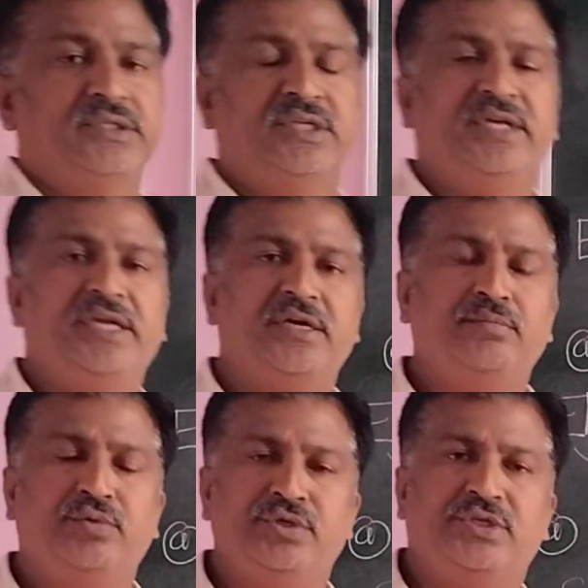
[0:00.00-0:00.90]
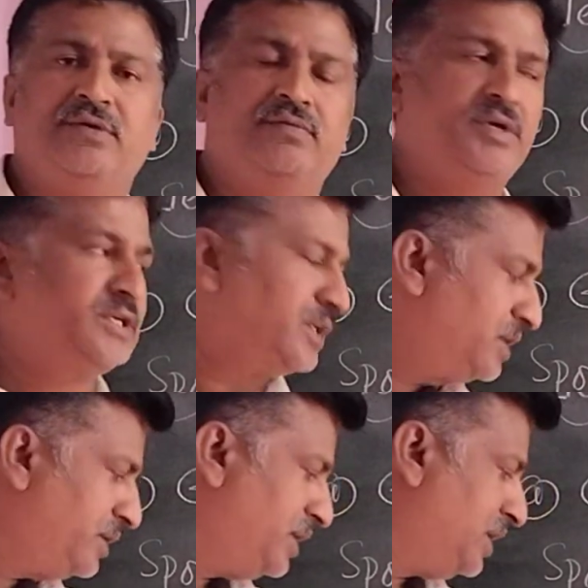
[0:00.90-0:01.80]
The decomposition of water
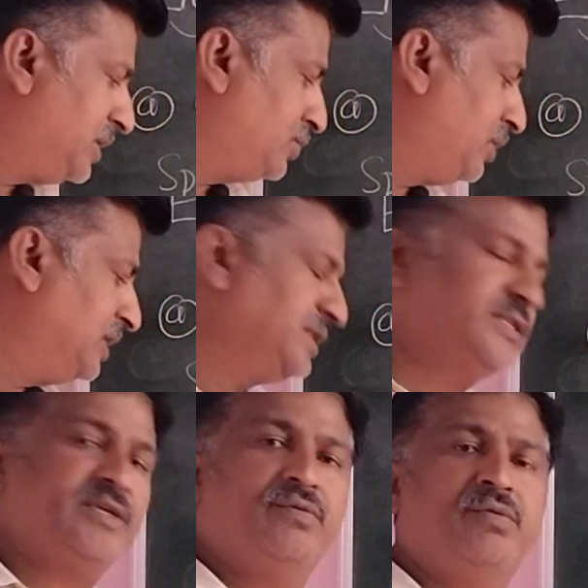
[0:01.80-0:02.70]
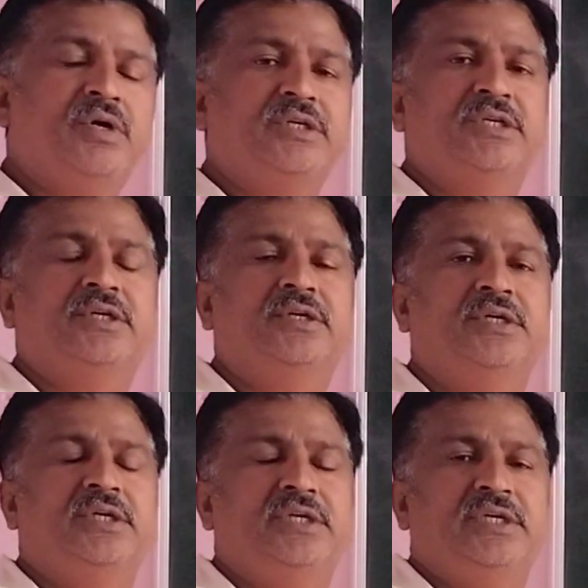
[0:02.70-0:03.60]
or the electrolysis of water,
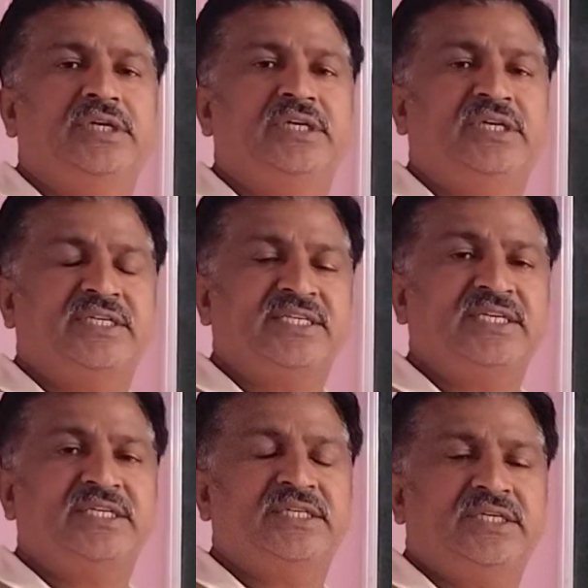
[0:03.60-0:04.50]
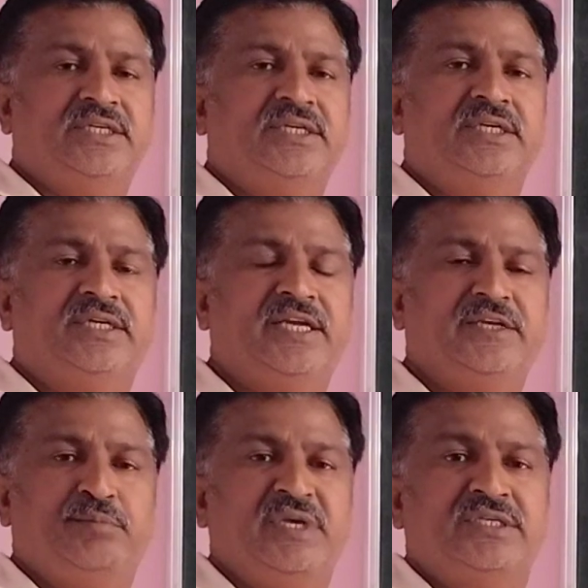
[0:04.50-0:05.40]
it doesn't
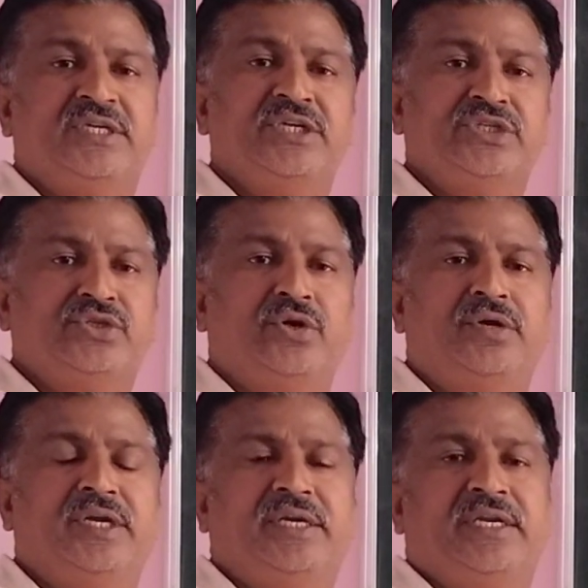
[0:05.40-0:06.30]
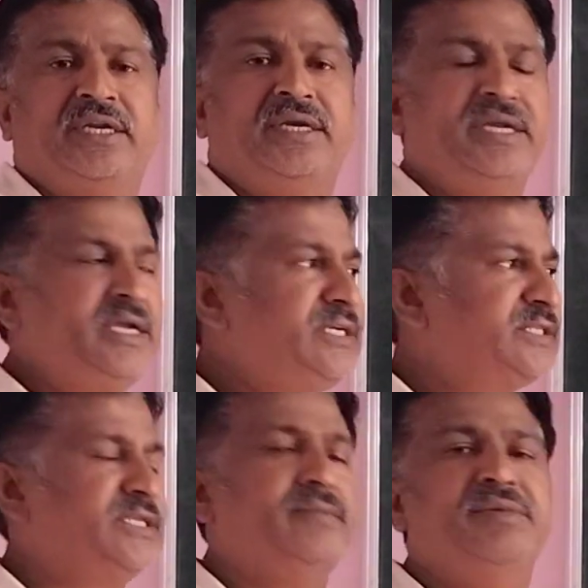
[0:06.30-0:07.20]
take place on its own. It needs
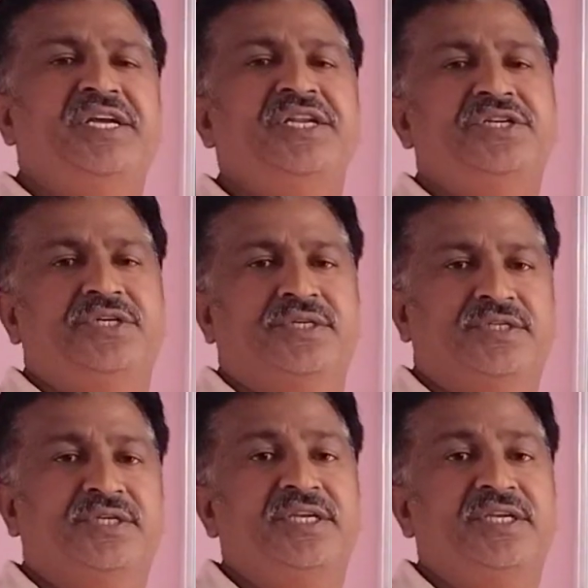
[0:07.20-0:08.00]
some initiation.